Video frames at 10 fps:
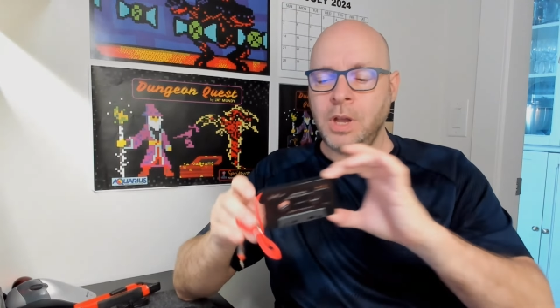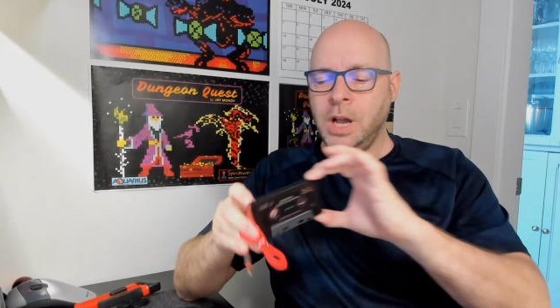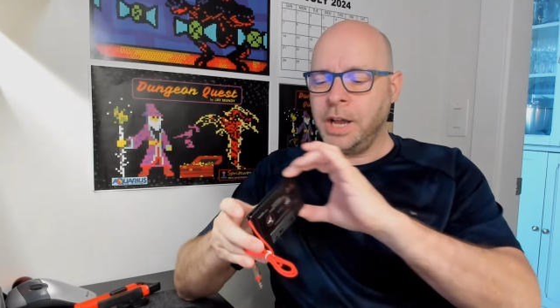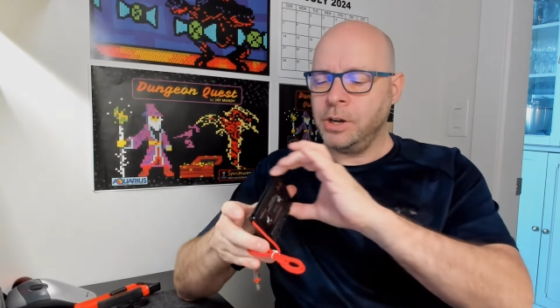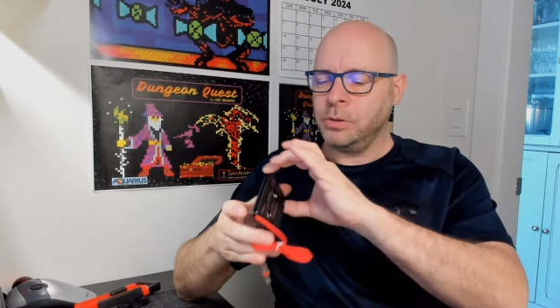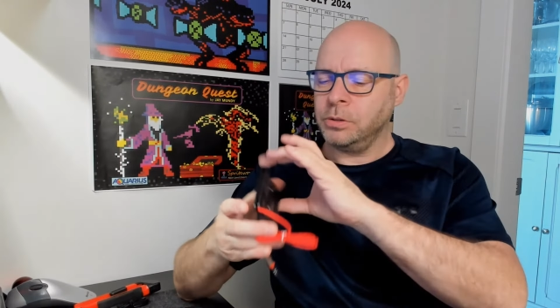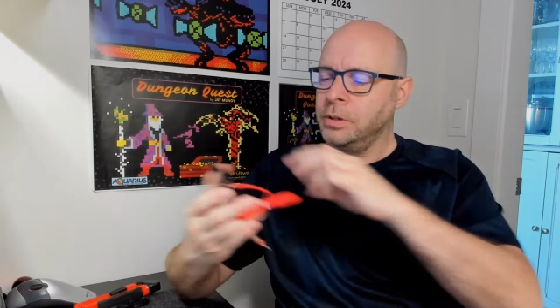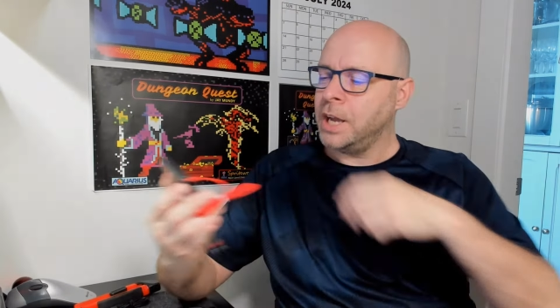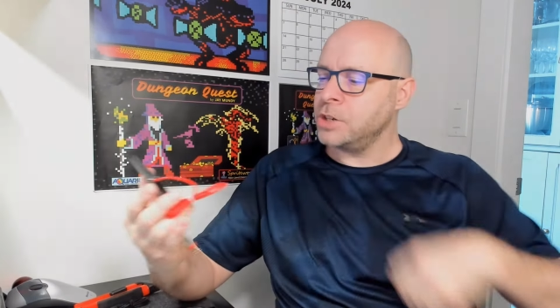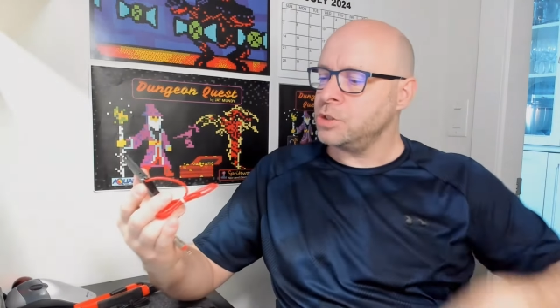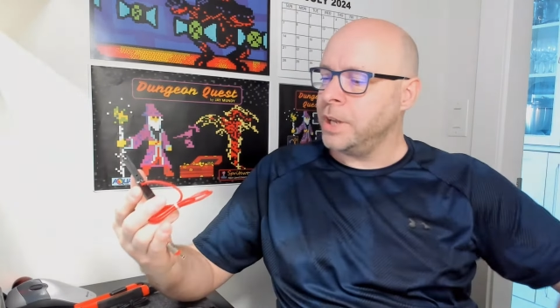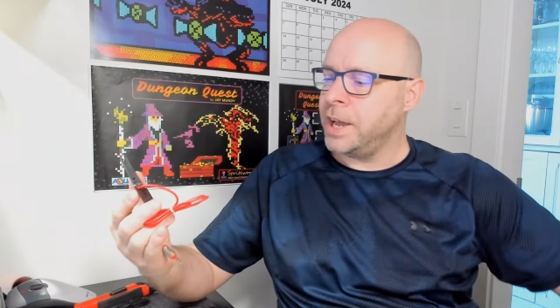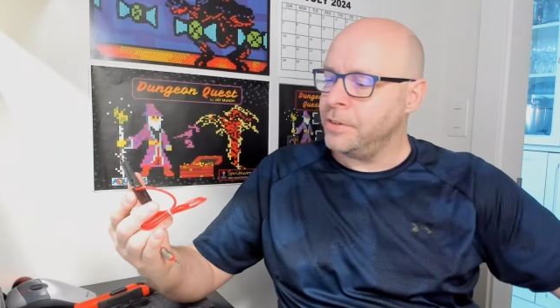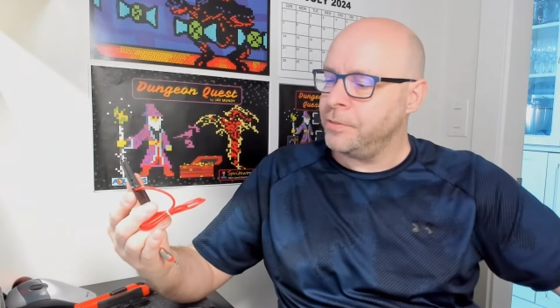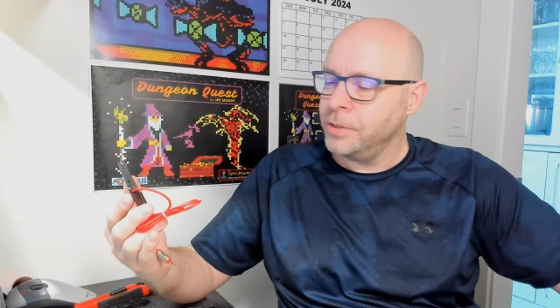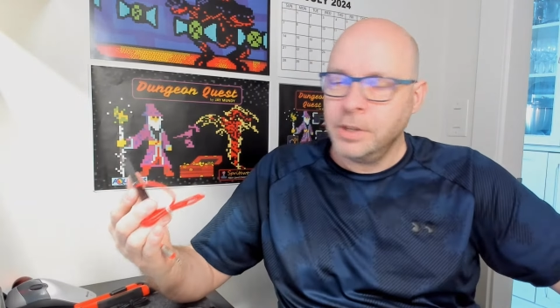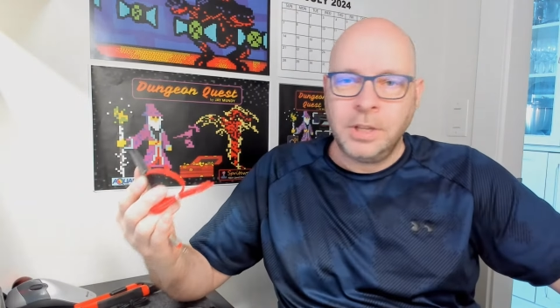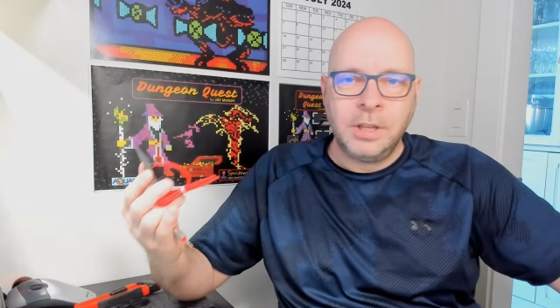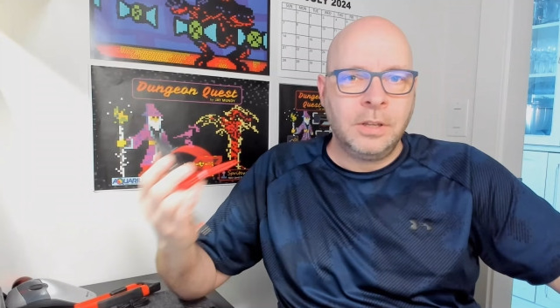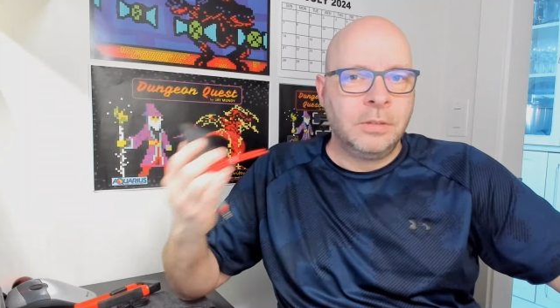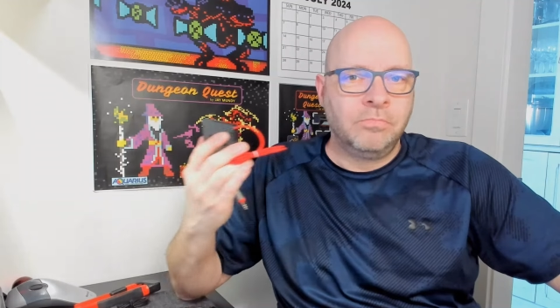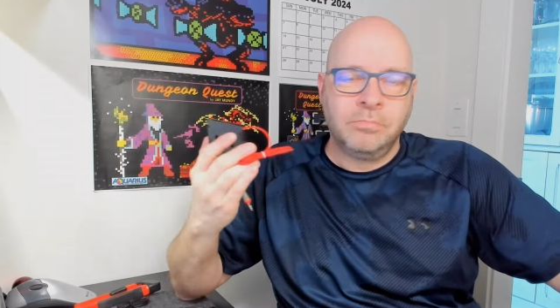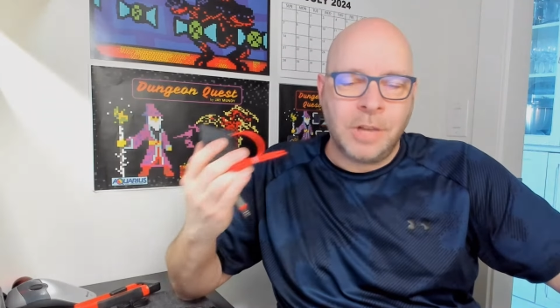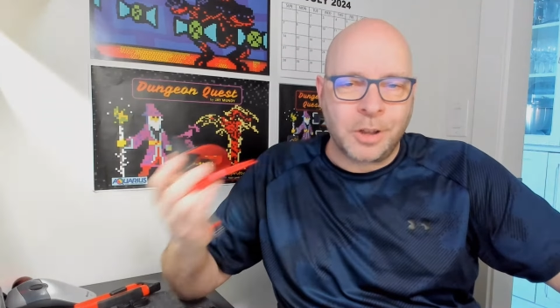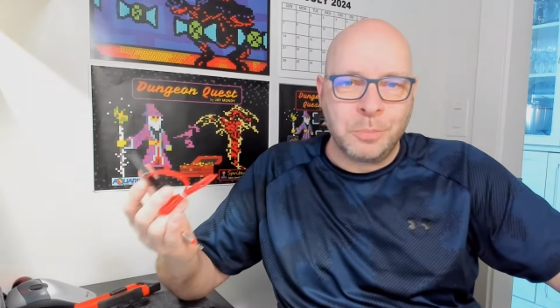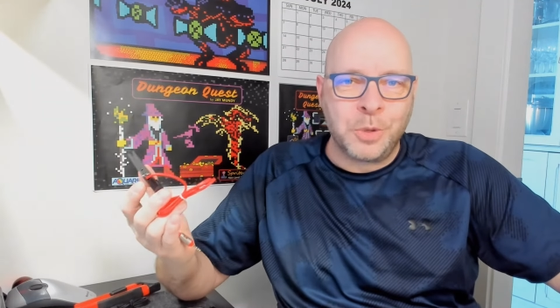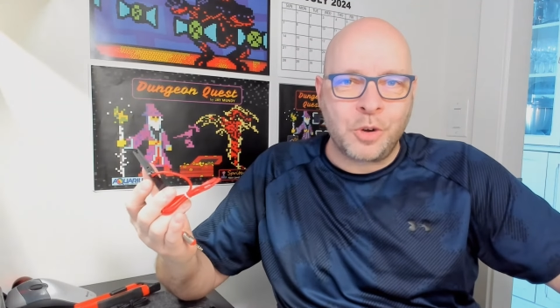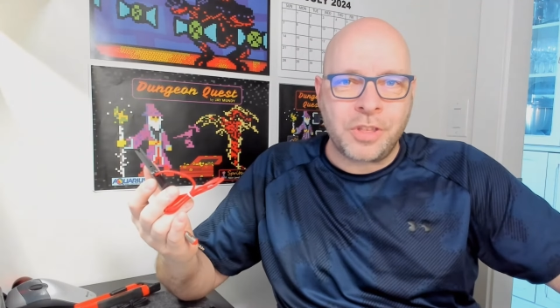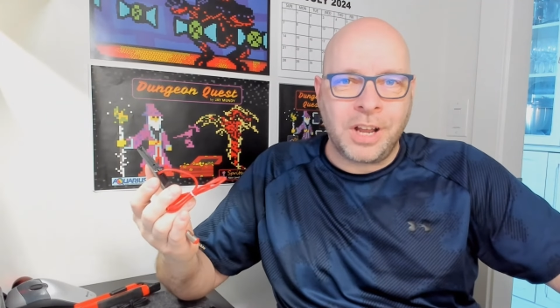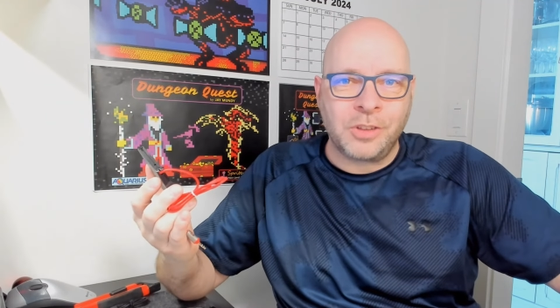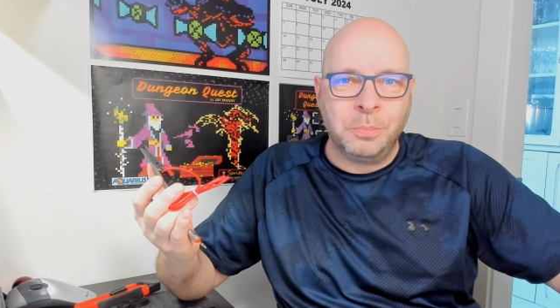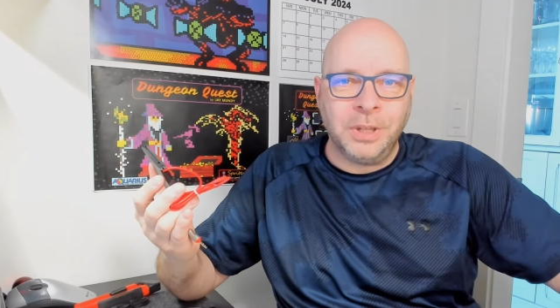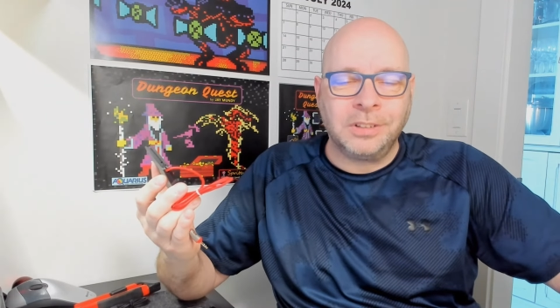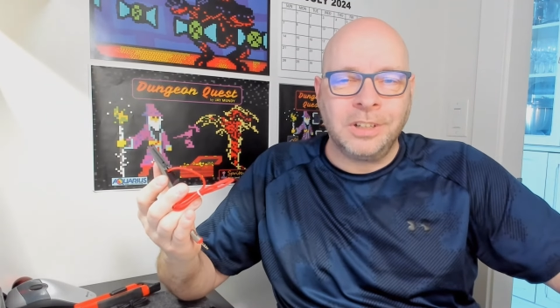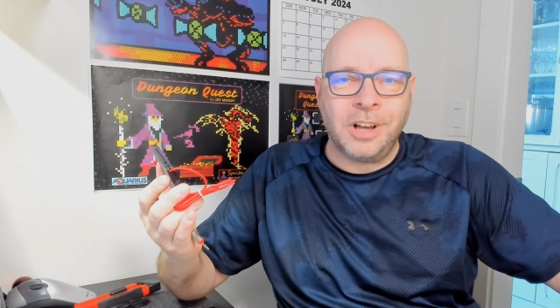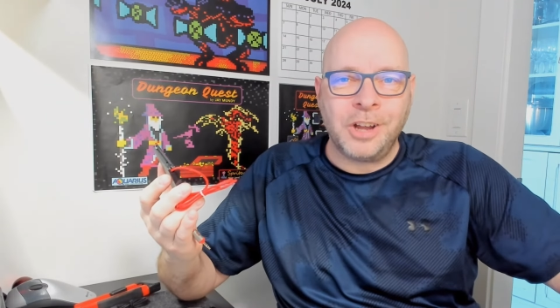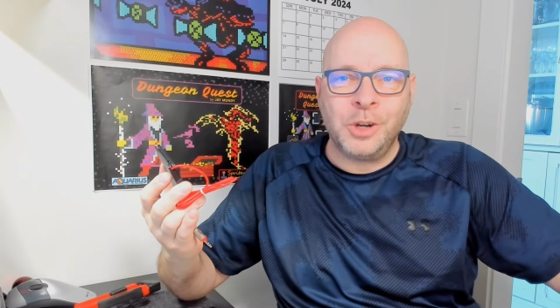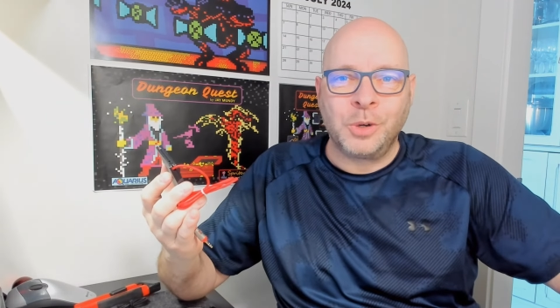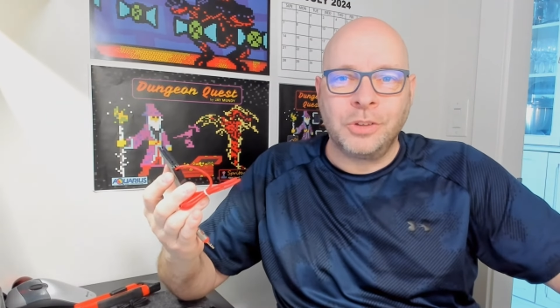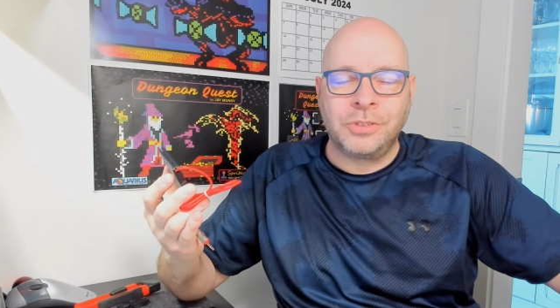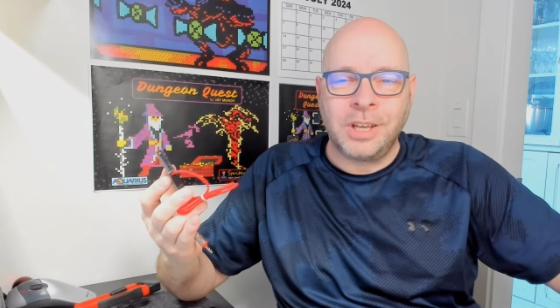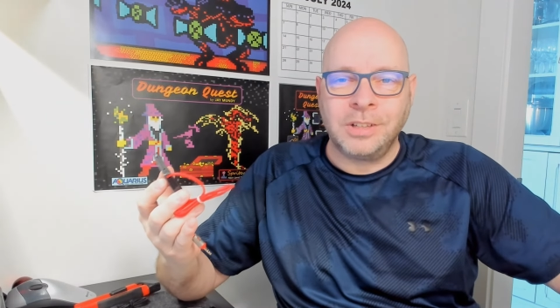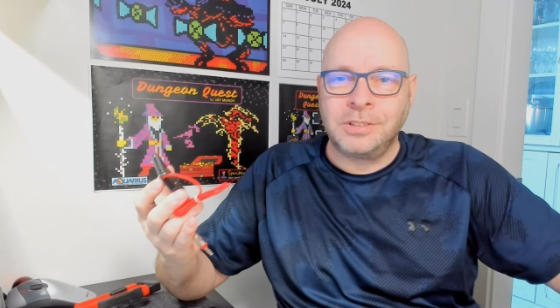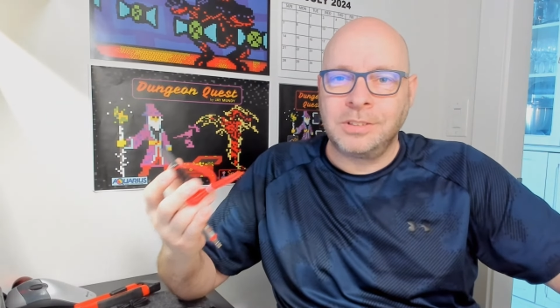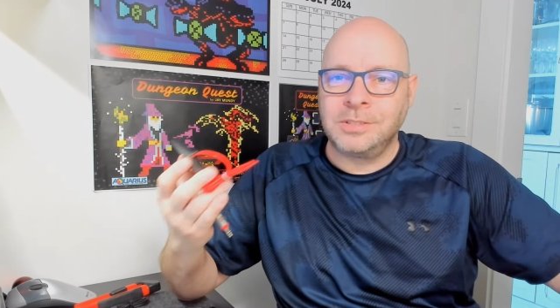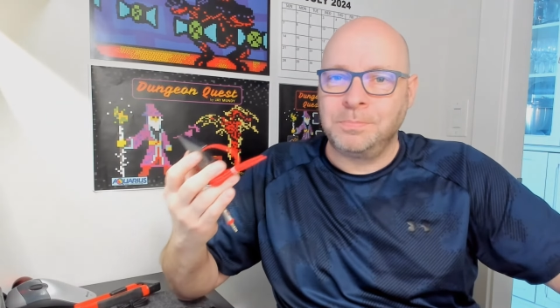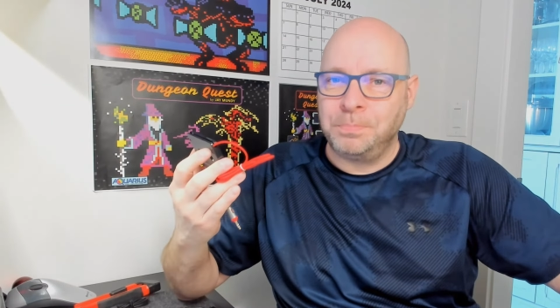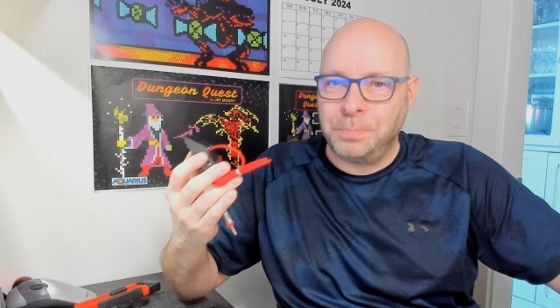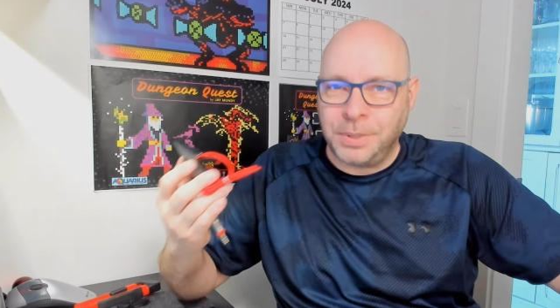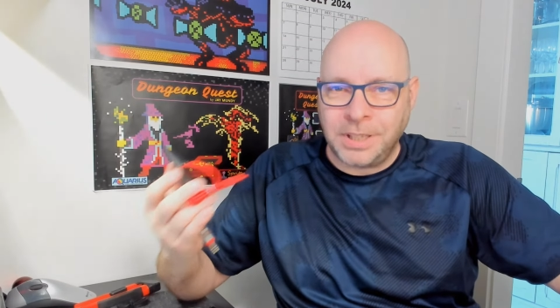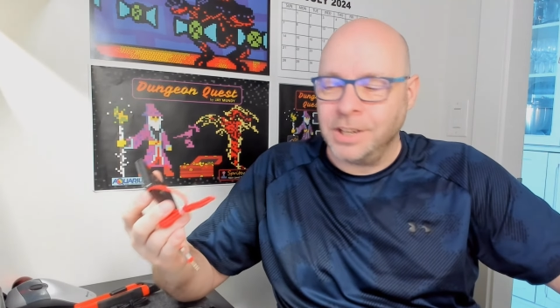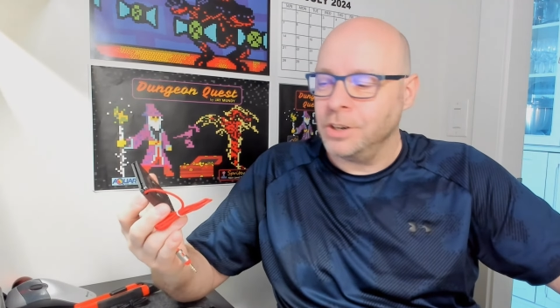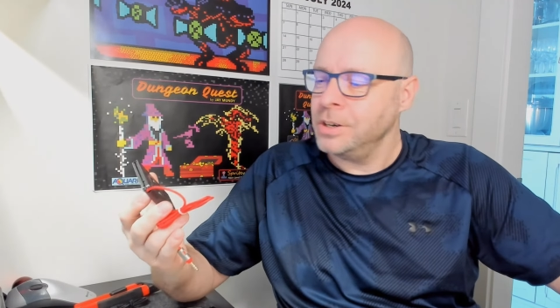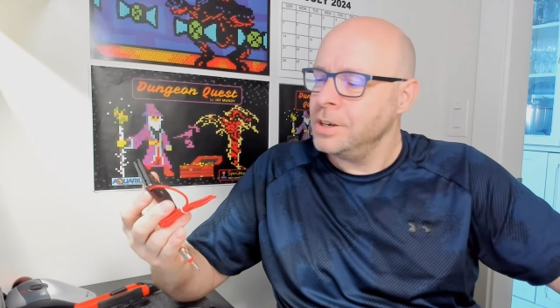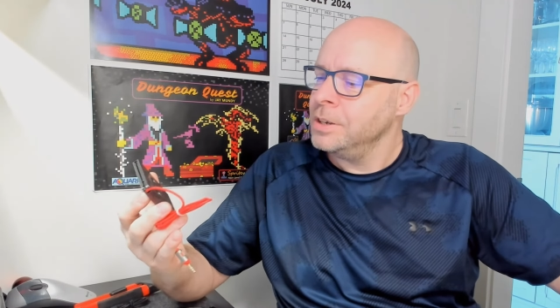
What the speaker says: I don't actually have a computer that has a built-in audio cassette player,